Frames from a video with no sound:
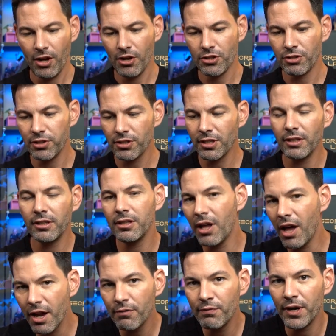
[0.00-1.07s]
So there's a
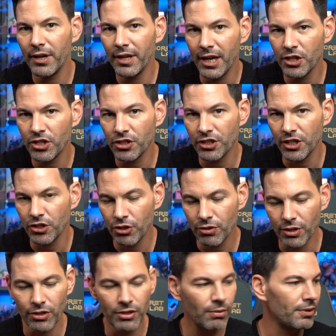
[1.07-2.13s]
lot of variations that you
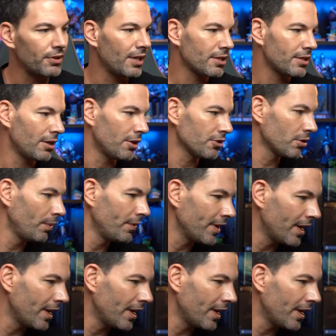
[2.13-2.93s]
can do with this, and also we've